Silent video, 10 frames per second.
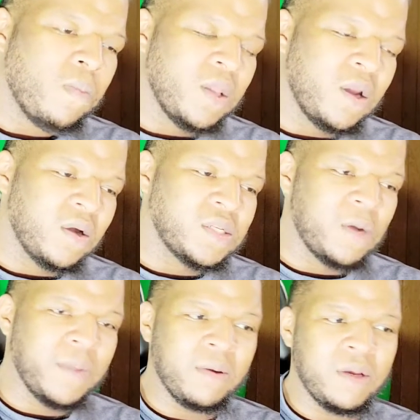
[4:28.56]
you know, is he
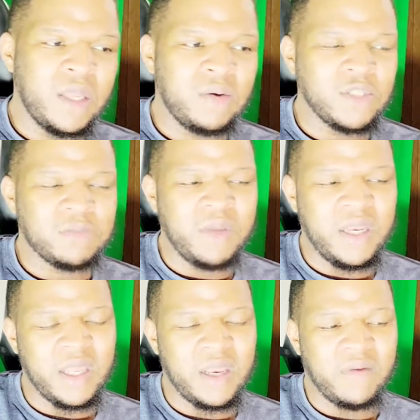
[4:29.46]
going to be able to deal with the speed
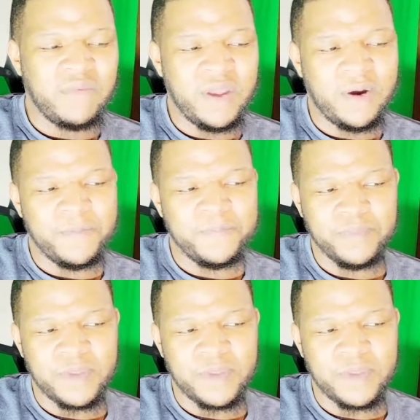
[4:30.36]
of the NFL?